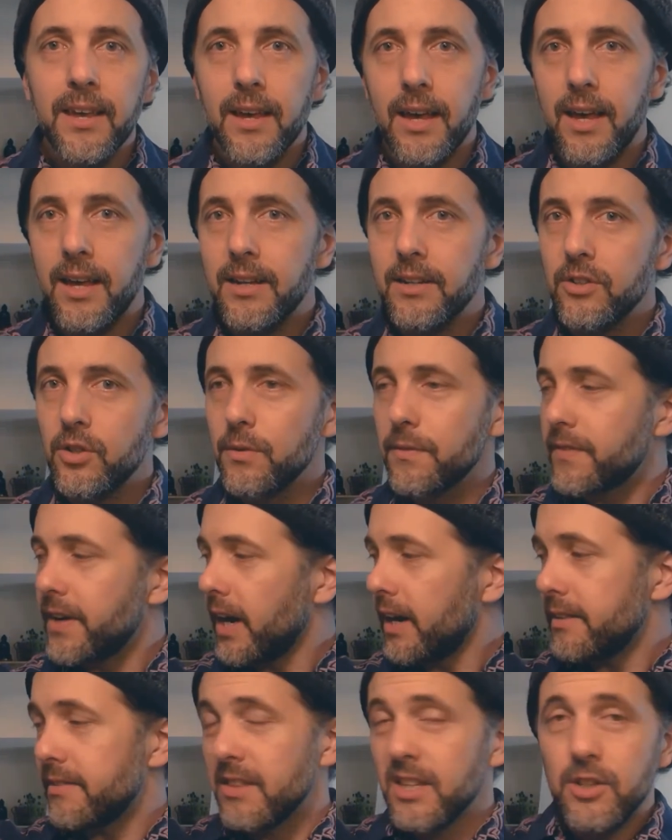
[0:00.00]
And you've
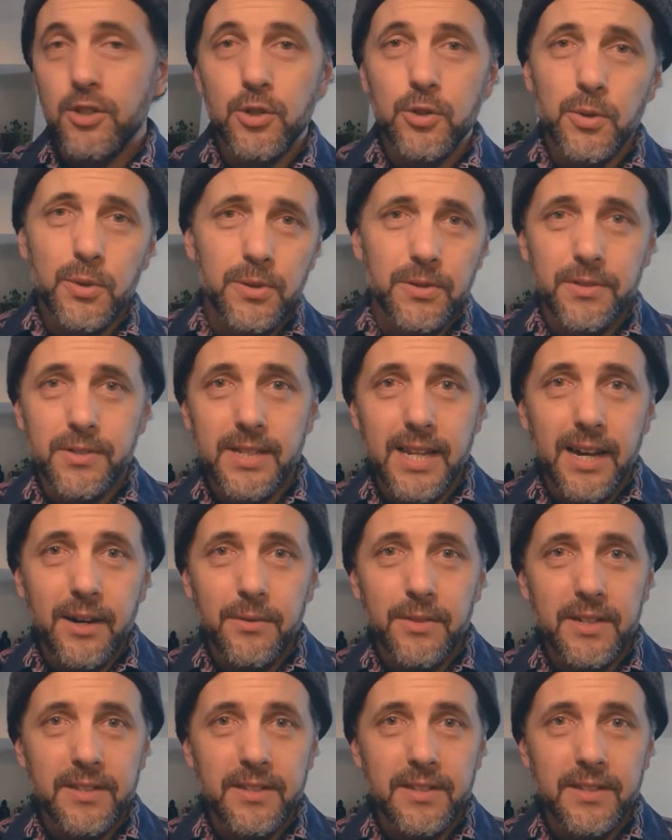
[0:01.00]
got the tools now,